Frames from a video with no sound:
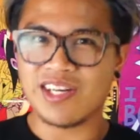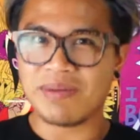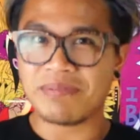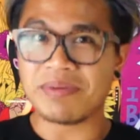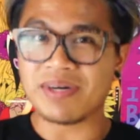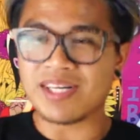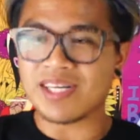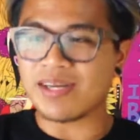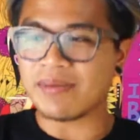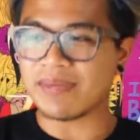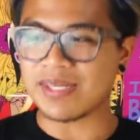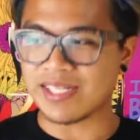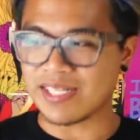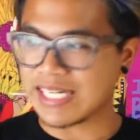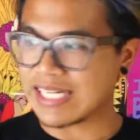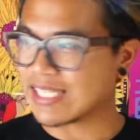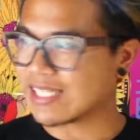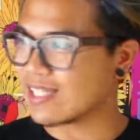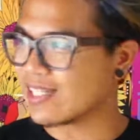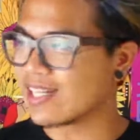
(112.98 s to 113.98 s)
but I mean
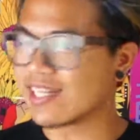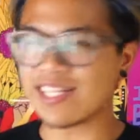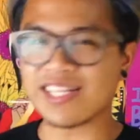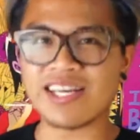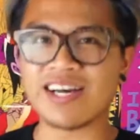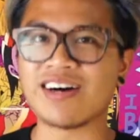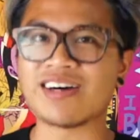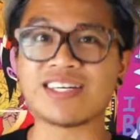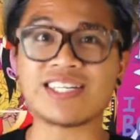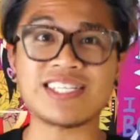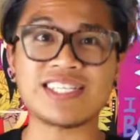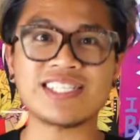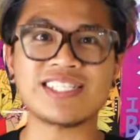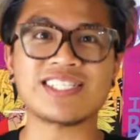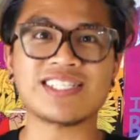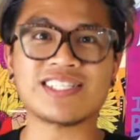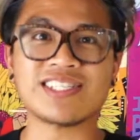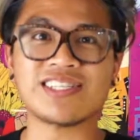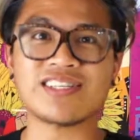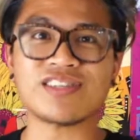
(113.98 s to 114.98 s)
that's literally all you need
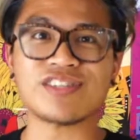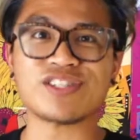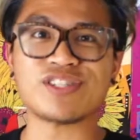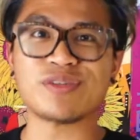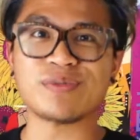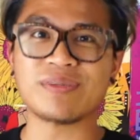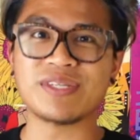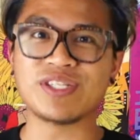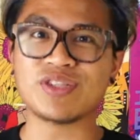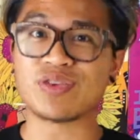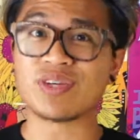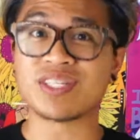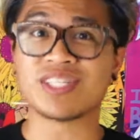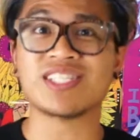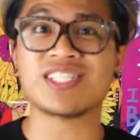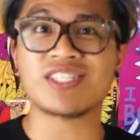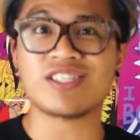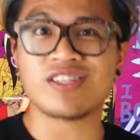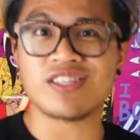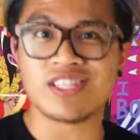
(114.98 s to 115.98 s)
to know to be drawn
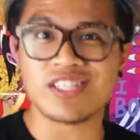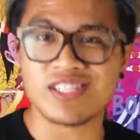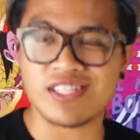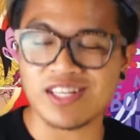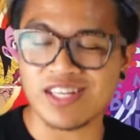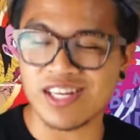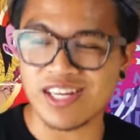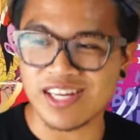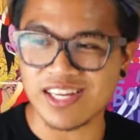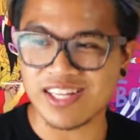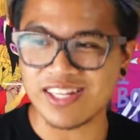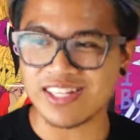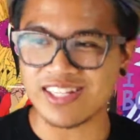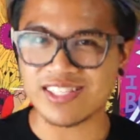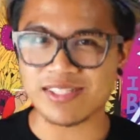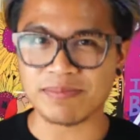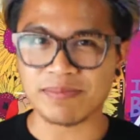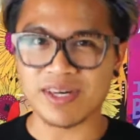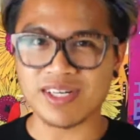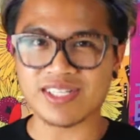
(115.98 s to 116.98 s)
into this
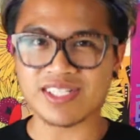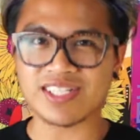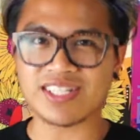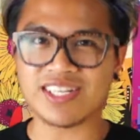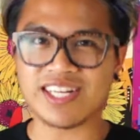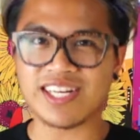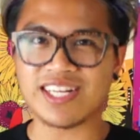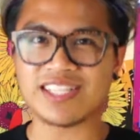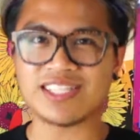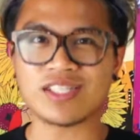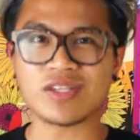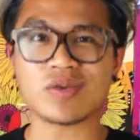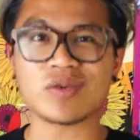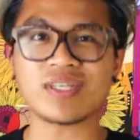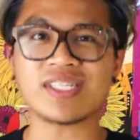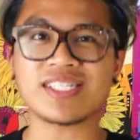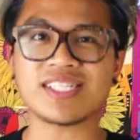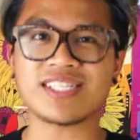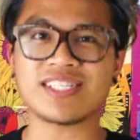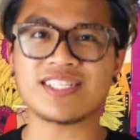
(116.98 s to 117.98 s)
this manga, and it's
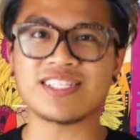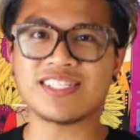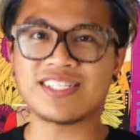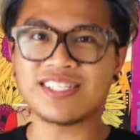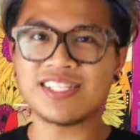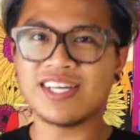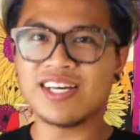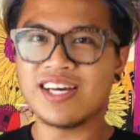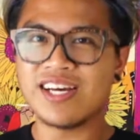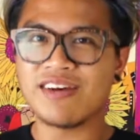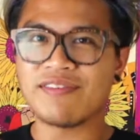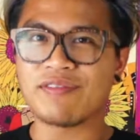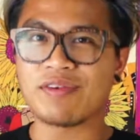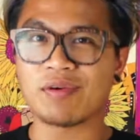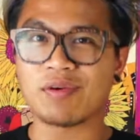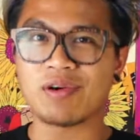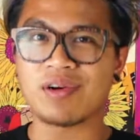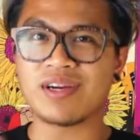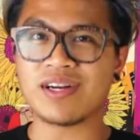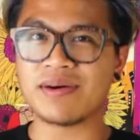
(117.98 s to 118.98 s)
crazy because
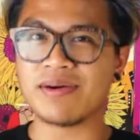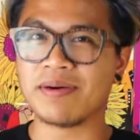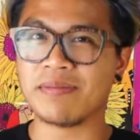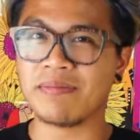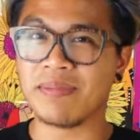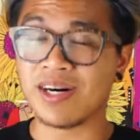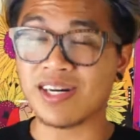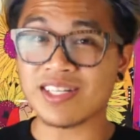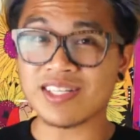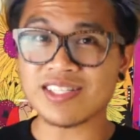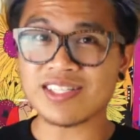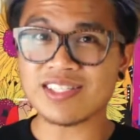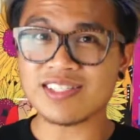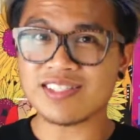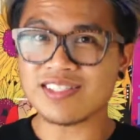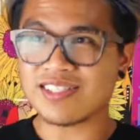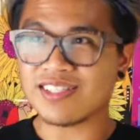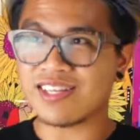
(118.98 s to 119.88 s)
for an, a manga,